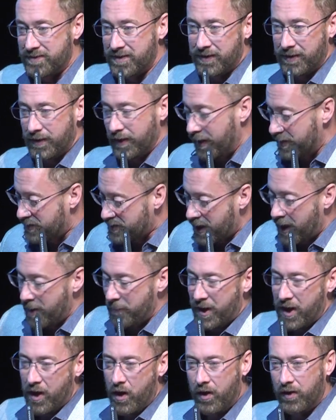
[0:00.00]

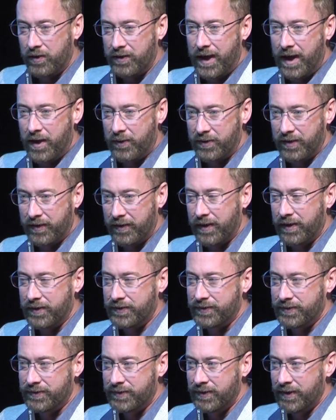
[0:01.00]
it's coming all down to
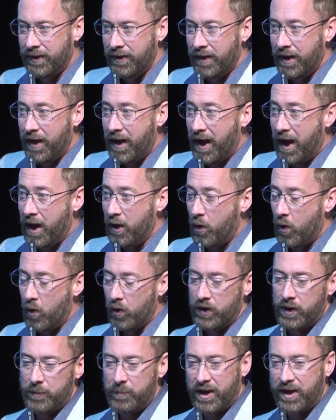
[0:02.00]
this.
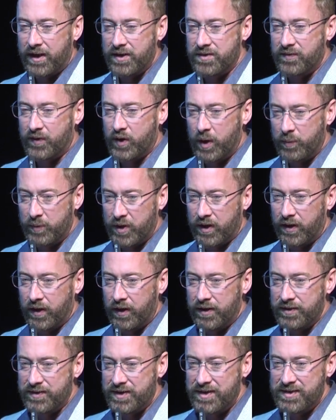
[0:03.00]
And only because of
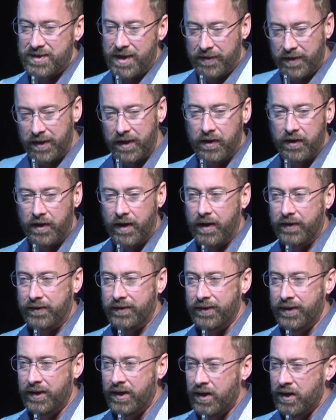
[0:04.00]
cryptocurrencies and the
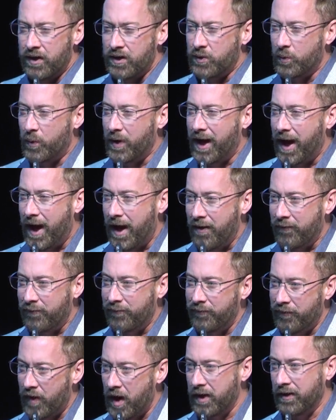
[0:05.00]
internet do we
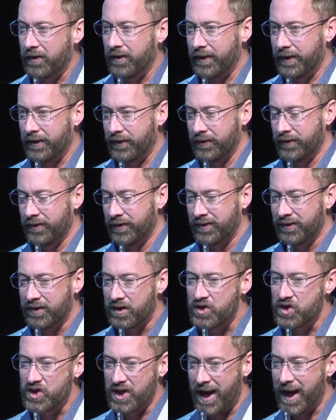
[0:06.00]
have, finally,
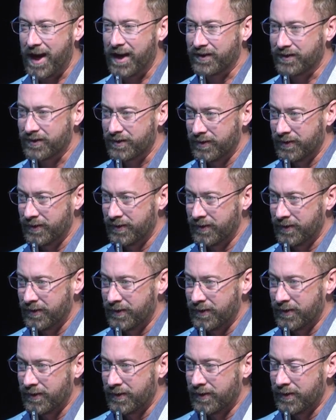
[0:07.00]
the chance
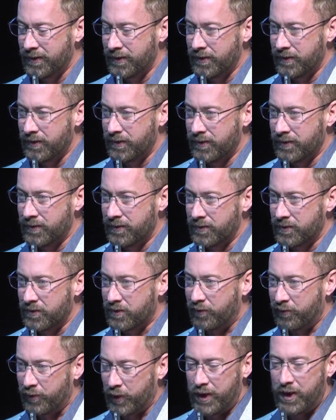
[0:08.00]

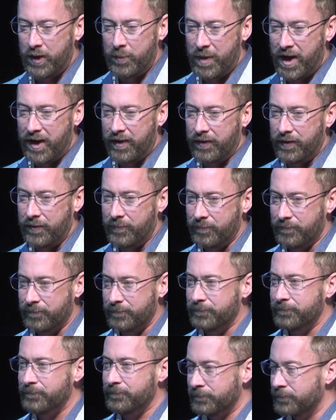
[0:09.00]
to free humanity.